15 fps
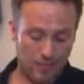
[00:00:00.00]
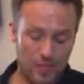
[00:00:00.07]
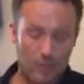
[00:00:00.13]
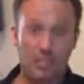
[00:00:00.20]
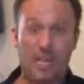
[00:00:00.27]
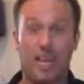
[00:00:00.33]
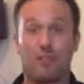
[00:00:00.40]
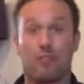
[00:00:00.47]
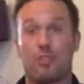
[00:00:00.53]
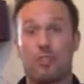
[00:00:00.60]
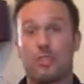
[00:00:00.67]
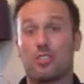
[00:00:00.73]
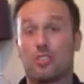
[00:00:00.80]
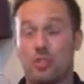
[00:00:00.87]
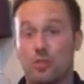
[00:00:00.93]
It was hard in
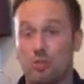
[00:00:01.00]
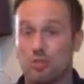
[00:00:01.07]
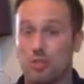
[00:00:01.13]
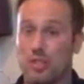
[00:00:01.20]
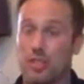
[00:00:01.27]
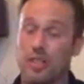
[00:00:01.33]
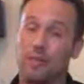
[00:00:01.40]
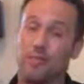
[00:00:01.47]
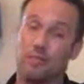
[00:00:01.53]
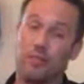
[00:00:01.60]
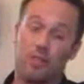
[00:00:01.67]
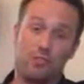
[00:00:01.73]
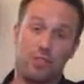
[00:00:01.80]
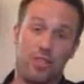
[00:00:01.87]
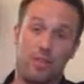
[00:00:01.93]
front of my children, in
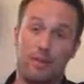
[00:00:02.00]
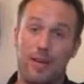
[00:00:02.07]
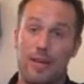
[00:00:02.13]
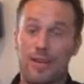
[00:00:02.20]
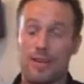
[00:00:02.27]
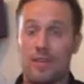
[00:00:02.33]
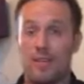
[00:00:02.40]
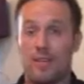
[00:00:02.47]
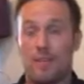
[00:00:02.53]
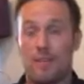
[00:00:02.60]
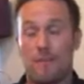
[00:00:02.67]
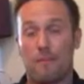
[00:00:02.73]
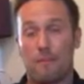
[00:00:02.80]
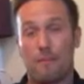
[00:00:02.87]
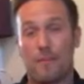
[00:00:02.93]
front of Gemma,
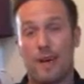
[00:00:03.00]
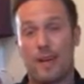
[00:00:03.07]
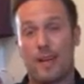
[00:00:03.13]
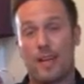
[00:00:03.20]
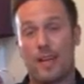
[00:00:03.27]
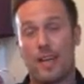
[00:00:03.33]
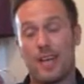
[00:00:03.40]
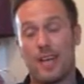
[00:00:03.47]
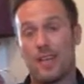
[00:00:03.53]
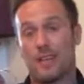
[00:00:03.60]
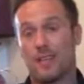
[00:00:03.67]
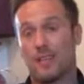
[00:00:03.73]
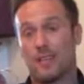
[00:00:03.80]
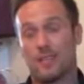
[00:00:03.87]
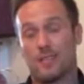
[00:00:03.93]
my partner.
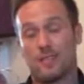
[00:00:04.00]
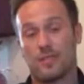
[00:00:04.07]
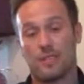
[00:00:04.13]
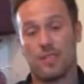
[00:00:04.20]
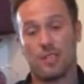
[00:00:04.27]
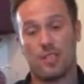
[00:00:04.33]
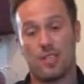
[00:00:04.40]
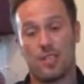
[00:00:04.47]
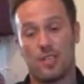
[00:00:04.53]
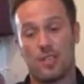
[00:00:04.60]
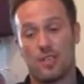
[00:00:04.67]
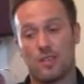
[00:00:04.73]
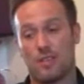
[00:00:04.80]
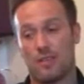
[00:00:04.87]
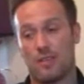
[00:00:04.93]
You know,
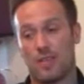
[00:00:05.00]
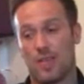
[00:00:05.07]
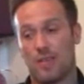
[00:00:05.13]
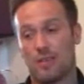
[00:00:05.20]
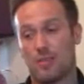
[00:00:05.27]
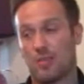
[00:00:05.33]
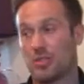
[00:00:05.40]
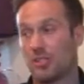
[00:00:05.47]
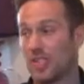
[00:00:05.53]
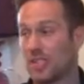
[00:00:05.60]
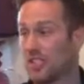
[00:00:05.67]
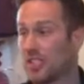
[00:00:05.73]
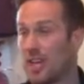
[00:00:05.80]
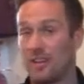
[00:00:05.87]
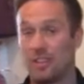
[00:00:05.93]
she was
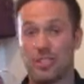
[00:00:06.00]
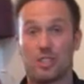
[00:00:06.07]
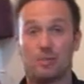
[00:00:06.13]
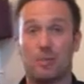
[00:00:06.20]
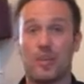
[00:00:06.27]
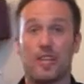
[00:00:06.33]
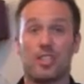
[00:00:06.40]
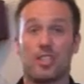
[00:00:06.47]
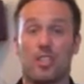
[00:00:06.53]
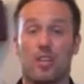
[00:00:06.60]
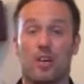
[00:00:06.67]
sitting staring into space a